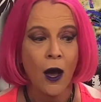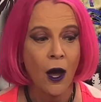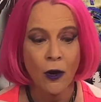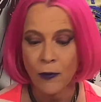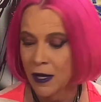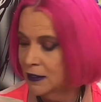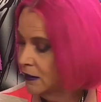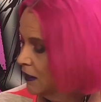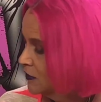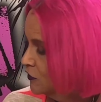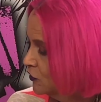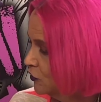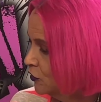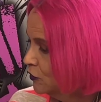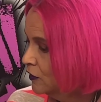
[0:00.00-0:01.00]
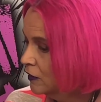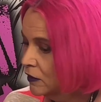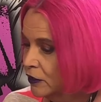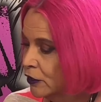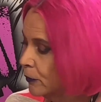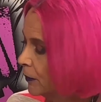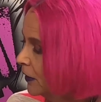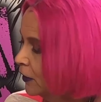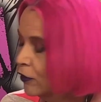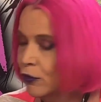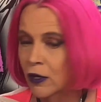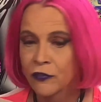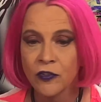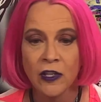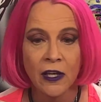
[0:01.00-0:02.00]
All right, let's do the little bit of
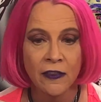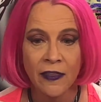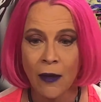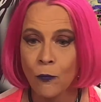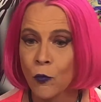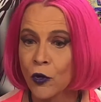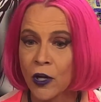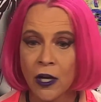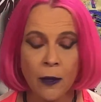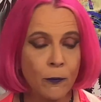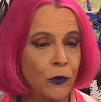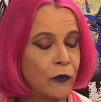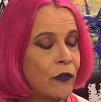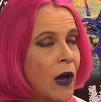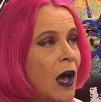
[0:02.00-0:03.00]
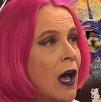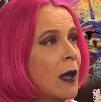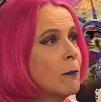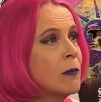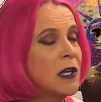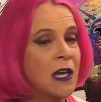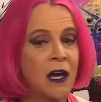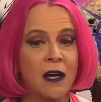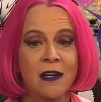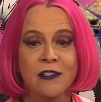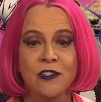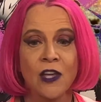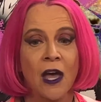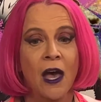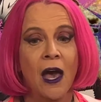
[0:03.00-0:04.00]
grifting and then we're going to move on
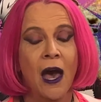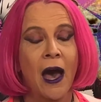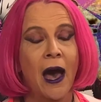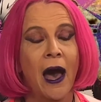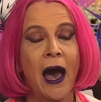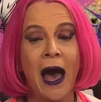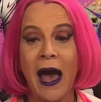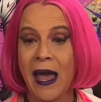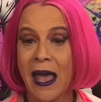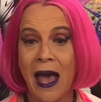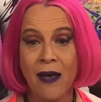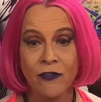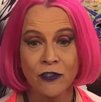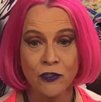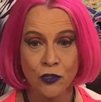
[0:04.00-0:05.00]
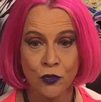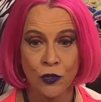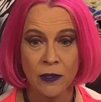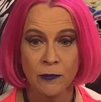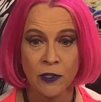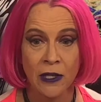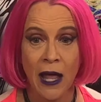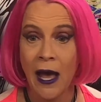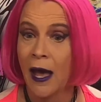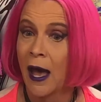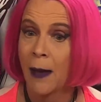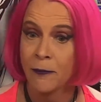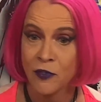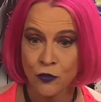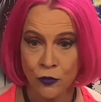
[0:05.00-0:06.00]
because I haven't streamed a lot.
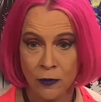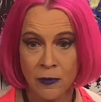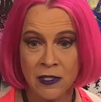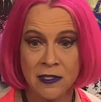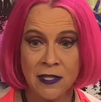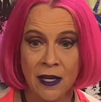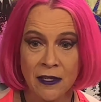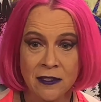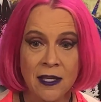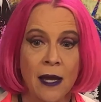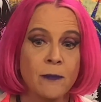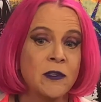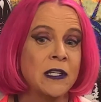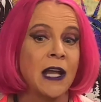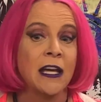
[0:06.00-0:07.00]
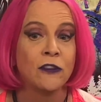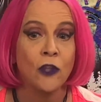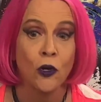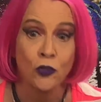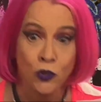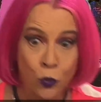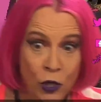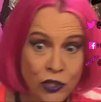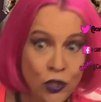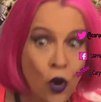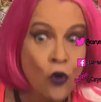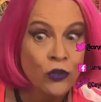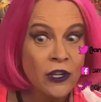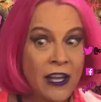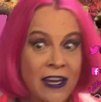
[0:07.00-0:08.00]
I'm streaming second time tonight though. Twitch
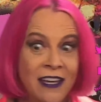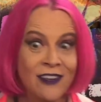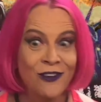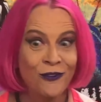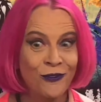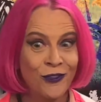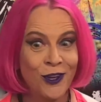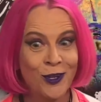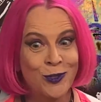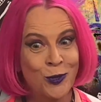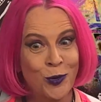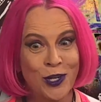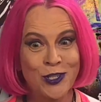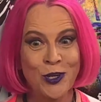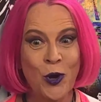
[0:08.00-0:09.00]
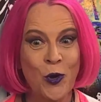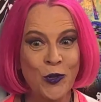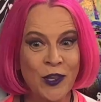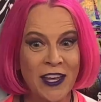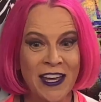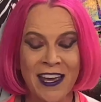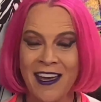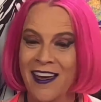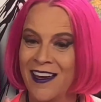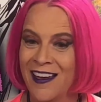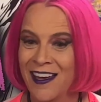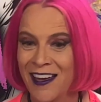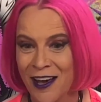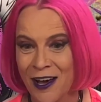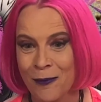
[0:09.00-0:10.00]
only. Twitch only.
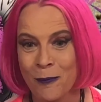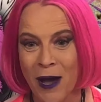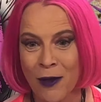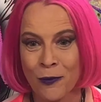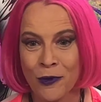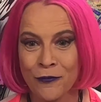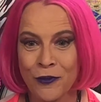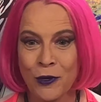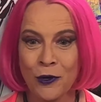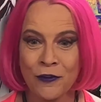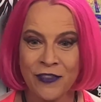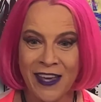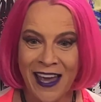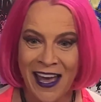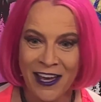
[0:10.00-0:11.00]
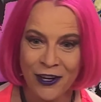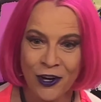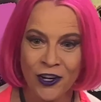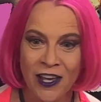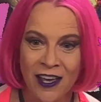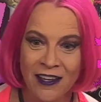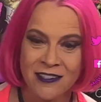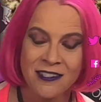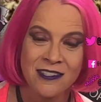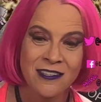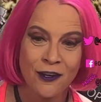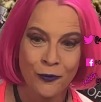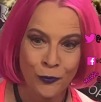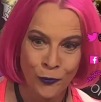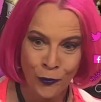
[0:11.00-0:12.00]
My review of The
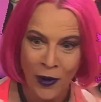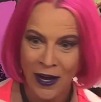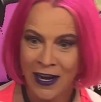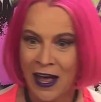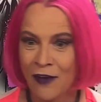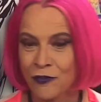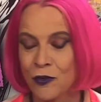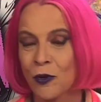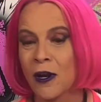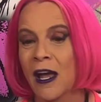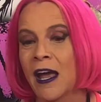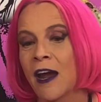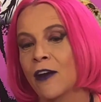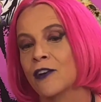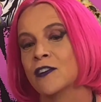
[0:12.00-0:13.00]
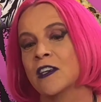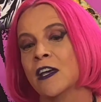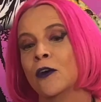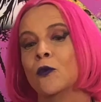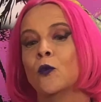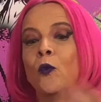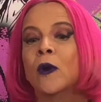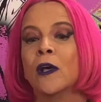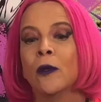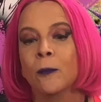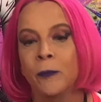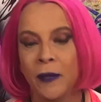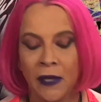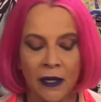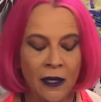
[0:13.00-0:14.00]
Anarchists right after it airs. It will
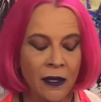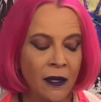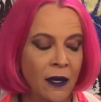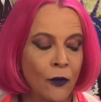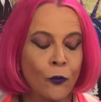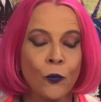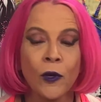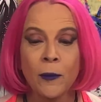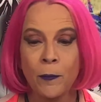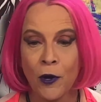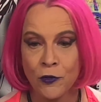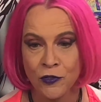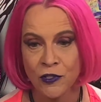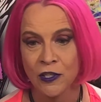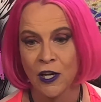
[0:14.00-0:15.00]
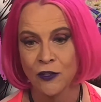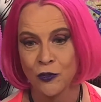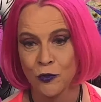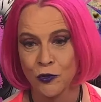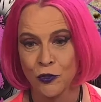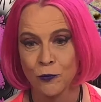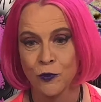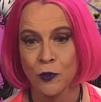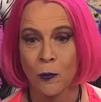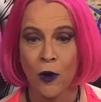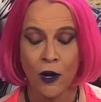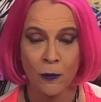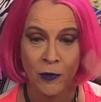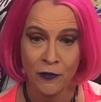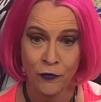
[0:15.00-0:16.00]
be reposted on YouTube
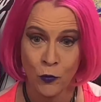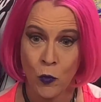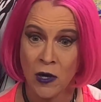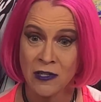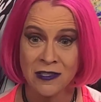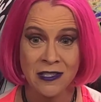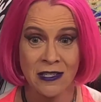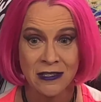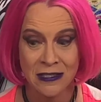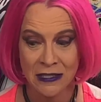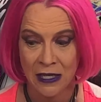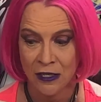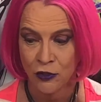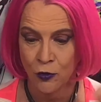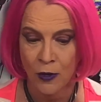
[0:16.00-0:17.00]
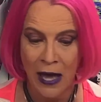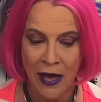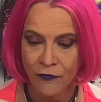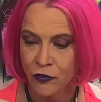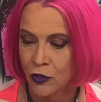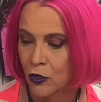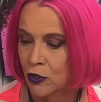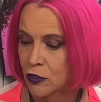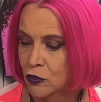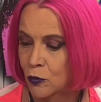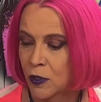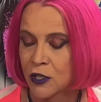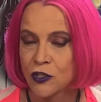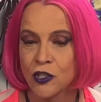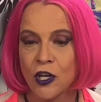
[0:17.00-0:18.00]
tomorrow, but if you want to see it tonight, you have to go to
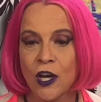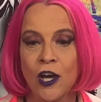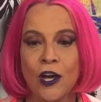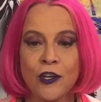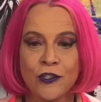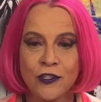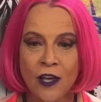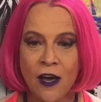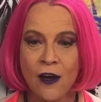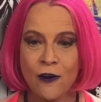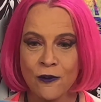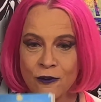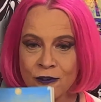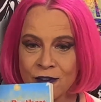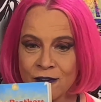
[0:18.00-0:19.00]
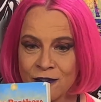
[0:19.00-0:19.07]
Twitch. So,